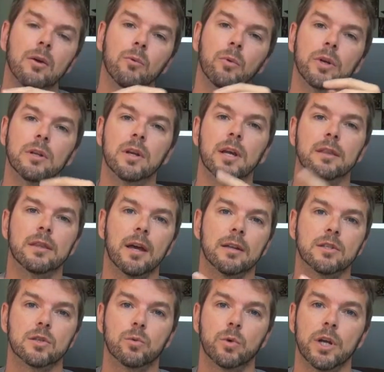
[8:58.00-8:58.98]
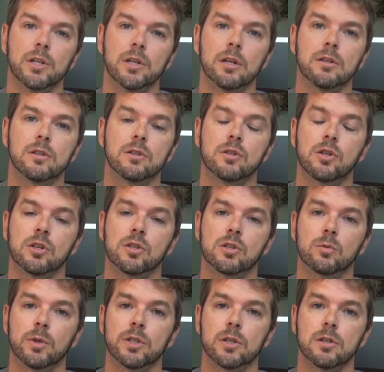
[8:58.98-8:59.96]
when you hit that switch, it just
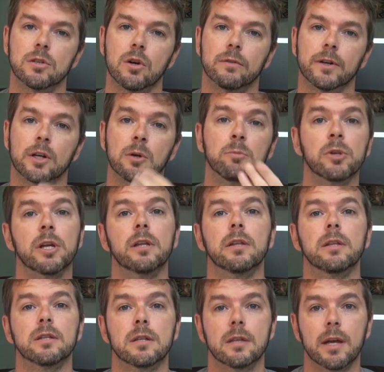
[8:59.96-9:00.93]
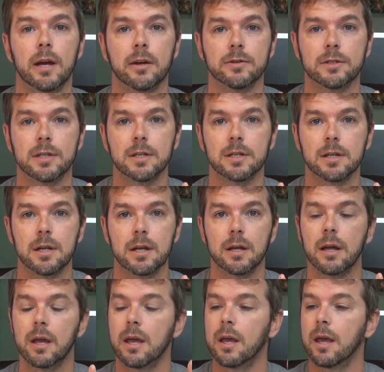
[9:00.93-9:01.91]
switches over completely to the
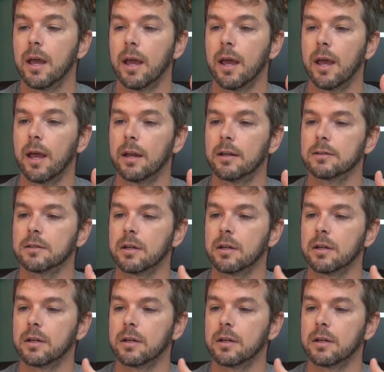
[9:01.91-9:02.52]
LCD, and it's